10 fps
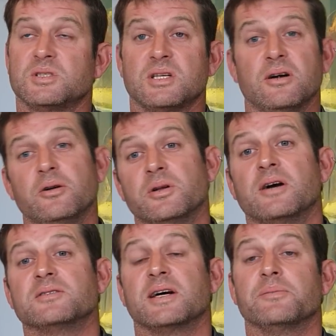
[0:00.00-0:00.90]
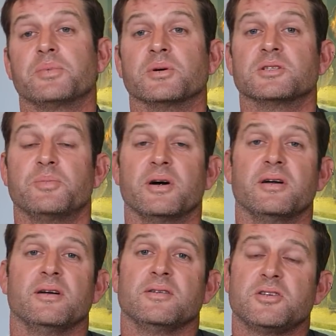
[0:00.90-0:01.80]
who knows, 8 points,
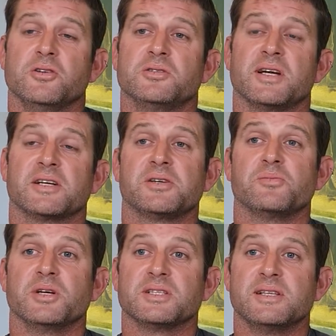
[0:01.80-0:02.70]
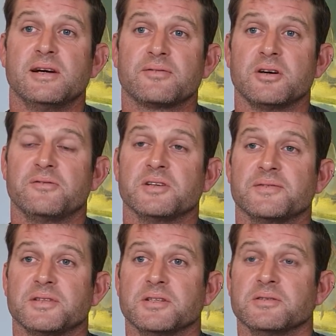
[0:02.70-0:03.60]
but 2 section wins now. I've got a fish
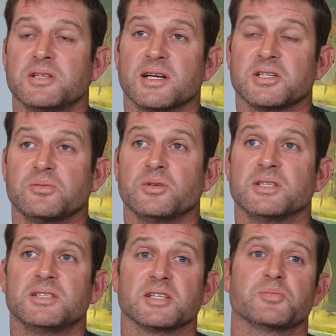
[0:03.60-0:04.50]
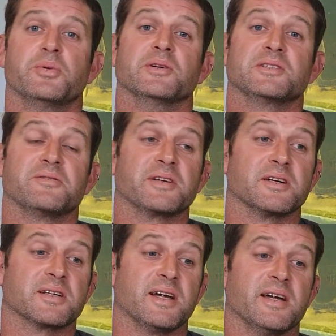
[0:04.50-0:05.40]
for 2 section wins, 6 points. I think
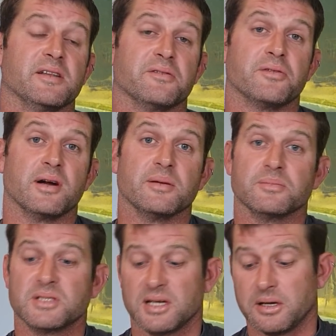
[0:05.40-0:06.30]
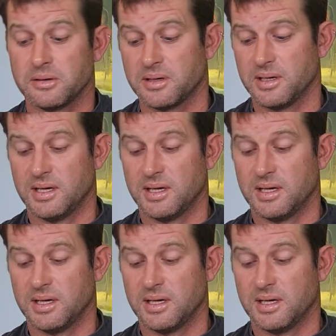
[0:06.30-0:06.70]
I'd get in the frame. So